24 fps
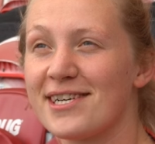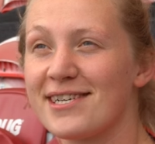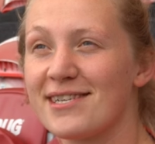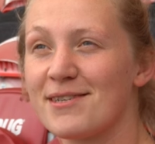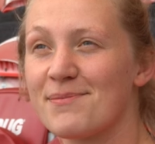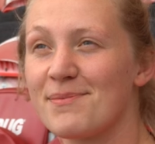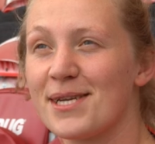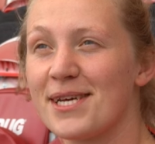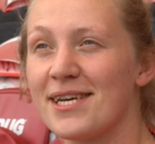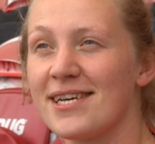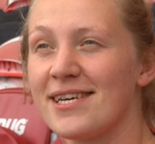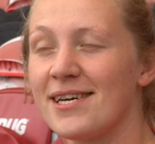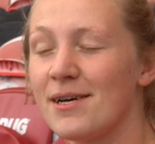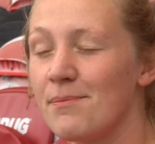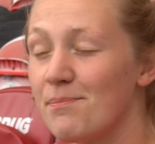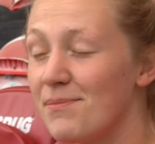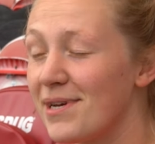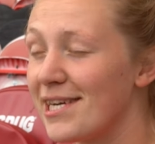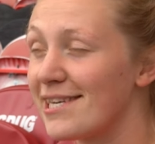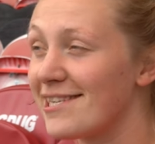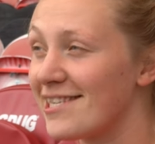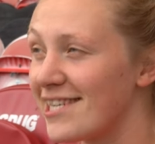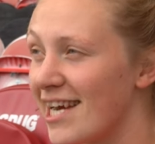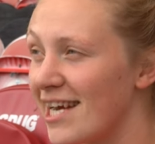it's been a
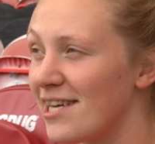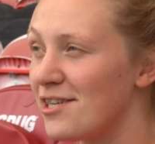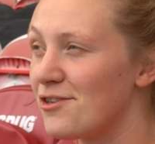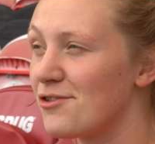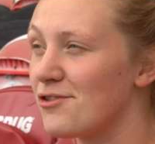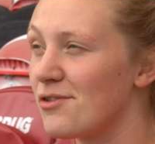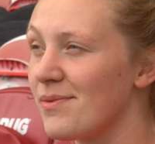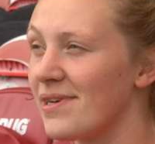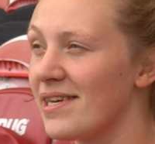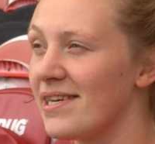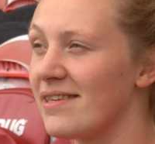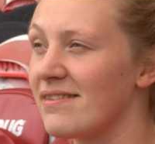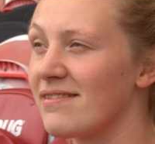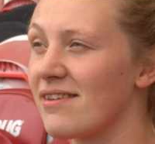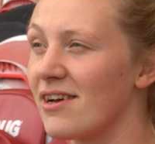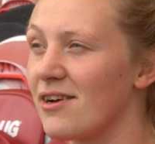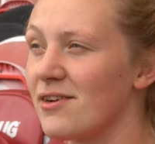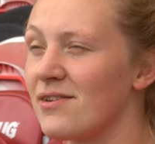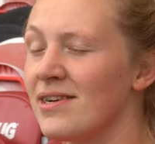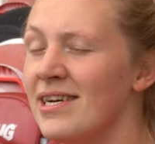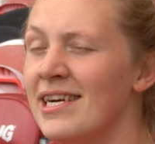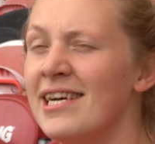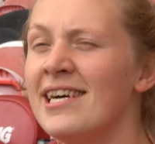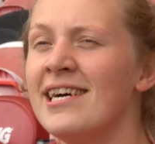big change for me. So